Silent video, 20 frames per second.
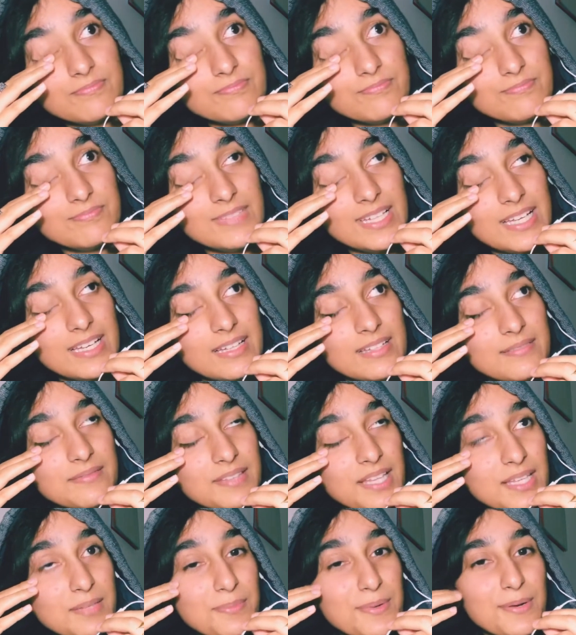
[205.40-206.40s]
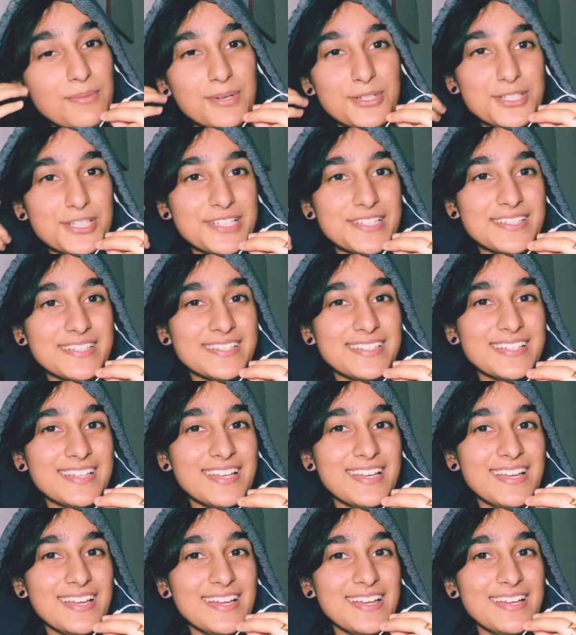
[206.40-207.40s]
Yeah, that's pretty much it.
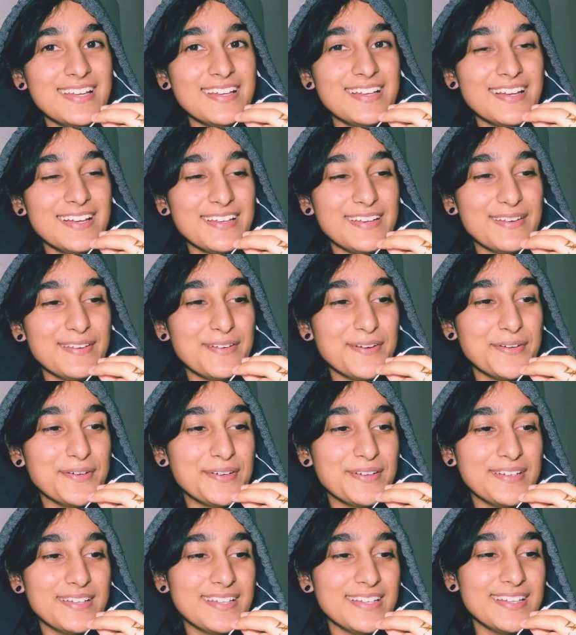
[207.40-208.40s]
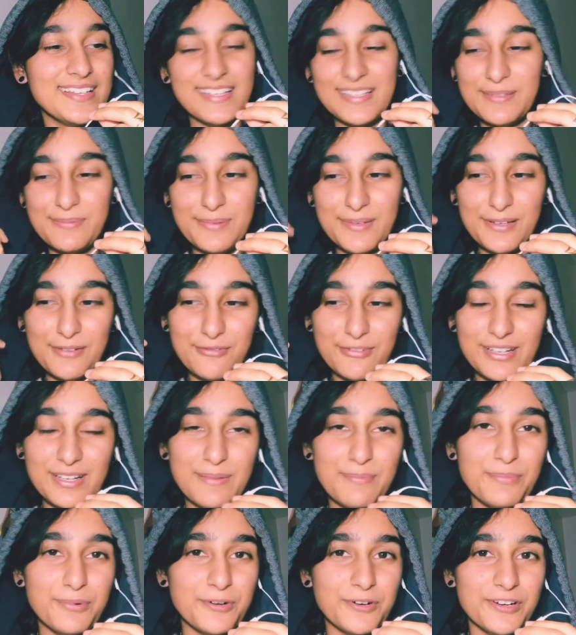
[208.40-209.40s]
I don't know, it's been a really
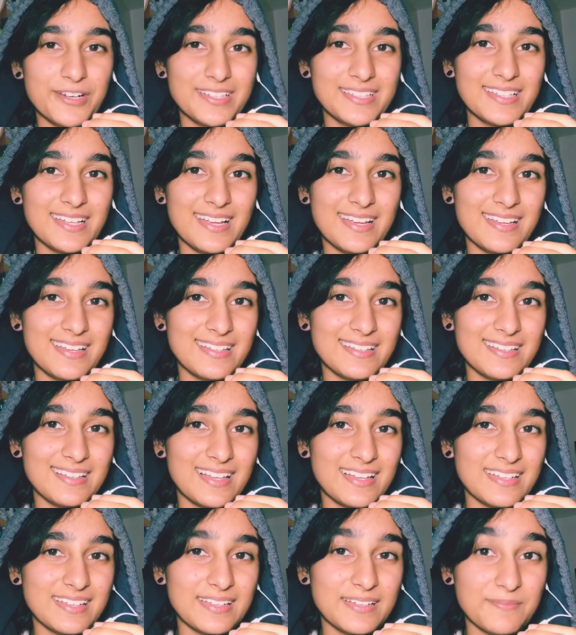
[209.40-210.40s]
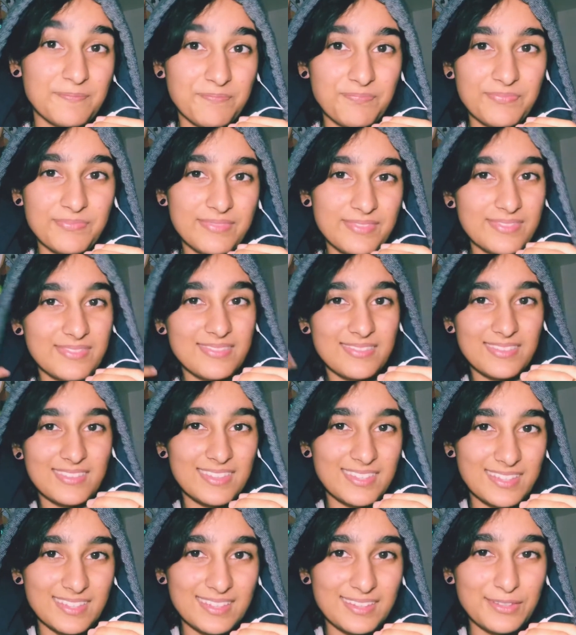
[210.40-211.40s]
boring day, like
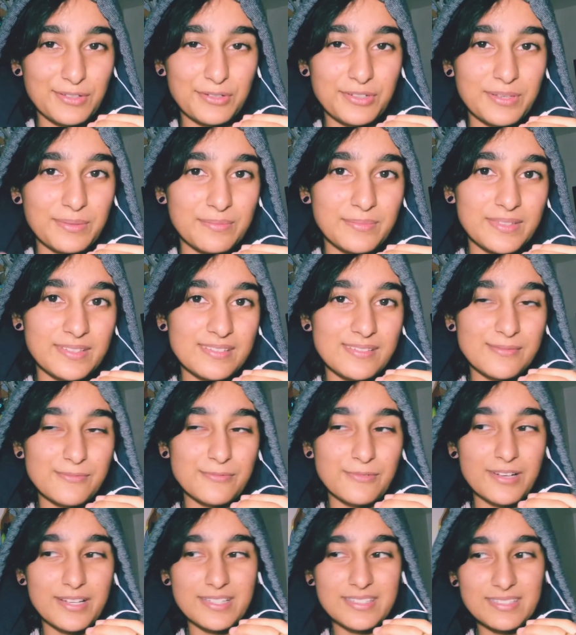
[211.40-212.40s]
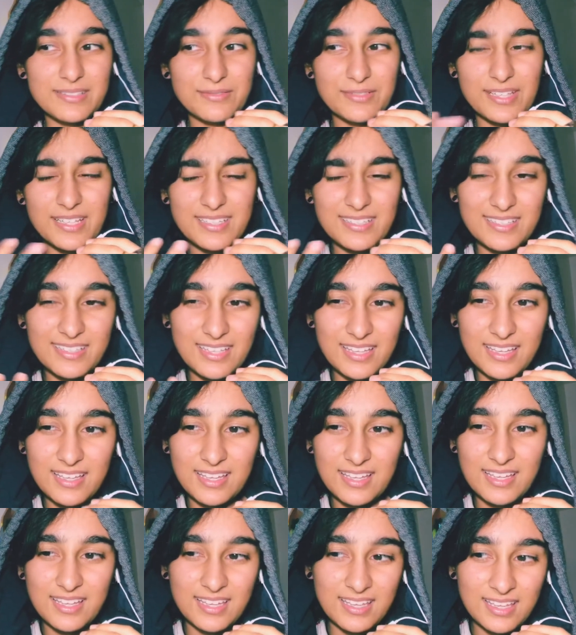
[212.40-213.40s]
document wise or like
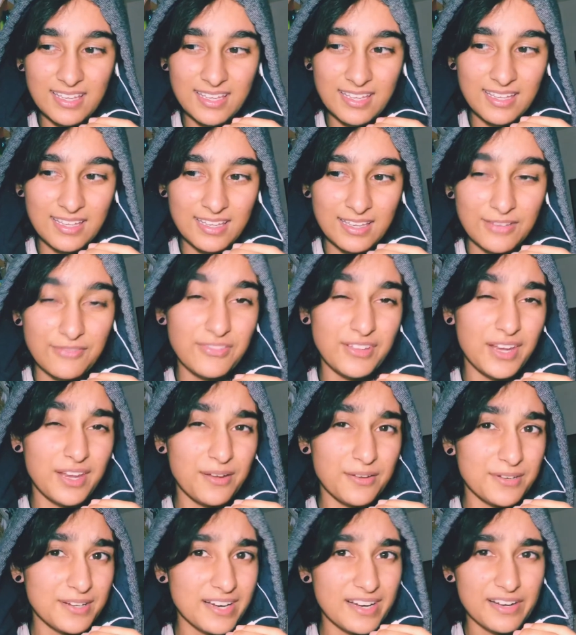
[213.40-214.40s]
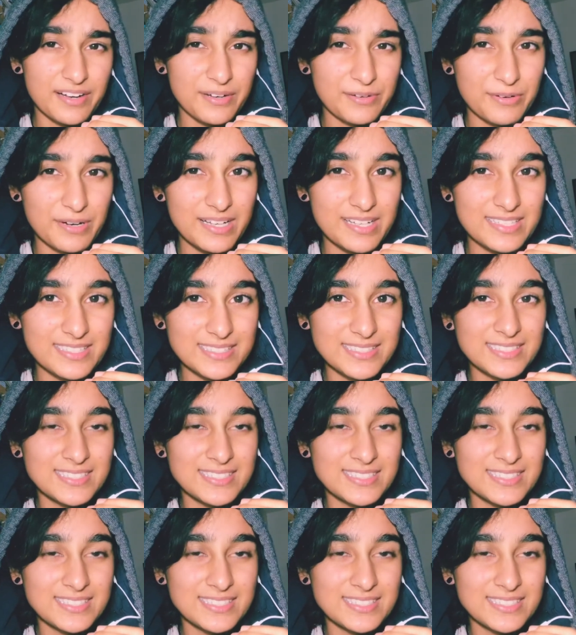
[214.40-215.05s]
video diary wise.